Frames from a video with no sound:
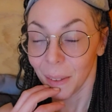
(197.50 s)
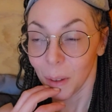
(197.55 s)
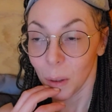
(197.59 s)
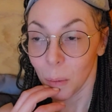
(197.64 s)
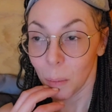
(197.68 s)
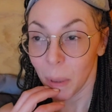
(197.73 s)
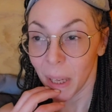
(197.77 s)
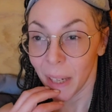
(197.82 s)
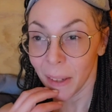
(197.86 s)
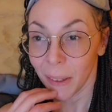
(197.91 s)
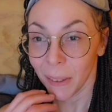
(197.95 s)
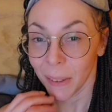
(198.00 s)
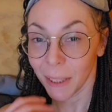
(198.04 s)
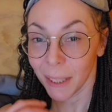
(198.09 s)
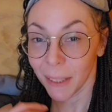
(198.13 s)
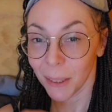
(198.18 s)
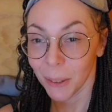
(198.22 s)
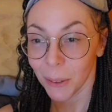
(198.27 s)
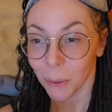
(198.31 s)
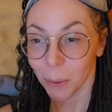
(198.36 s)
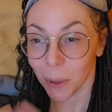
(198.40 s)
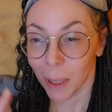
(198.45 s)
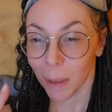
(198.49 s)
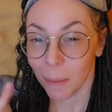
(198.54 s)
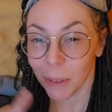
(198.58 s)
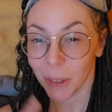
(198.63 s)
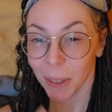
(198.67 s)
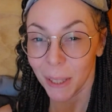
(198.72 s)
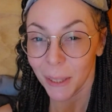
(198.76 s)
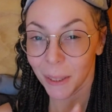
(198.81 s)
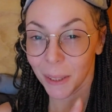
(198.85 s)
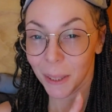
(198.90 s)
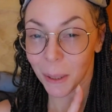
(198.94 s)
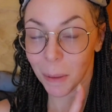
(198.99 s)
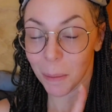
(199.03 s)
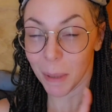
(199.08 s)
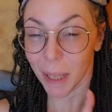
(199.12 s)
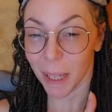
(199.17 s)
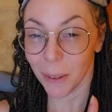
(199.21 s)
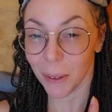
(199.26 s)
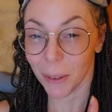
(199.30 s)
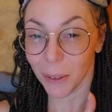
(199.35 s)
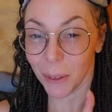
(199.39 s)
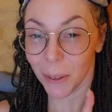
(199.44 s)
the parallels where I'm talking
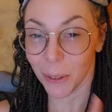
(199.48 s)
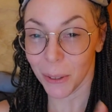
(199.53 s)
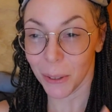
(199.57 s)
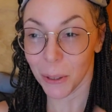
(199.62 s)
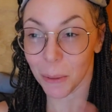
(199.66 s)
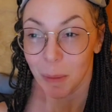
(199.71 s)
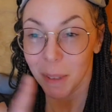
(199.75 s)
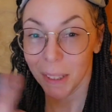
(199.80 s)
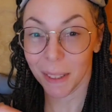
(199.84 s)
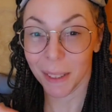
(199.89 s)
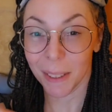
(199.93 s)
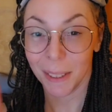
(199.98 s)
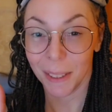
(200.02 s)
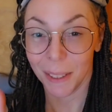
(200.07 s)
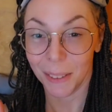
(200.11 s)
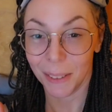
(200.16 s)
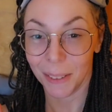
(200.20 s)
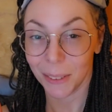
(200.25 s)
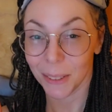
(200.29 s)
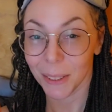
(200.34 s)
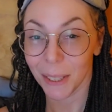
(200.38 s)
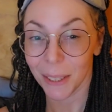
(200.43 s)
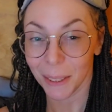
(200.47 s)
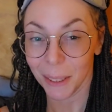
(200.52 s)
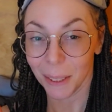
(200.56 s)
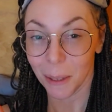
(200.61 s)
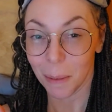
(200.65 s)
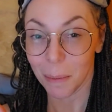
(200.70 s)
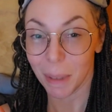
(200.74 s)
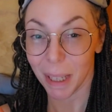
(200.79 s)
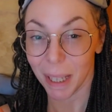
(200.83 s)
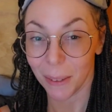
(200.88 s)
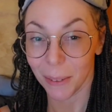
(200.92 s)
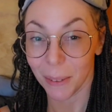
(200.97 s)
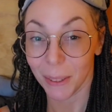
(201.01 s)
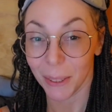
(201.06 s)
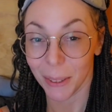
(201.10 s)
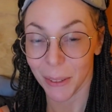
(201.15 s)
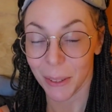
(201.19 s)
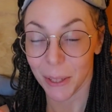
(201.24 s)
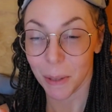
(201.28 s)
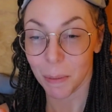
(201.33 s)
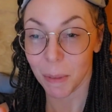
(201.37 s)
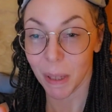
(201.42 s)
about nourishment and he's talking about
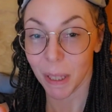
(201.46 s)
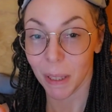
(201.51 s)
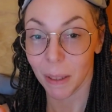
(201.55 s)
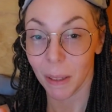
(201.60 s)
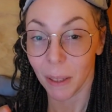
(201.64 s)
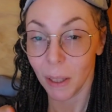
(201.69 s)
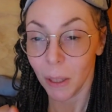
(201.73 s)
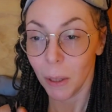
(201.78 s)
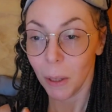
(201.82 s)
nourishment.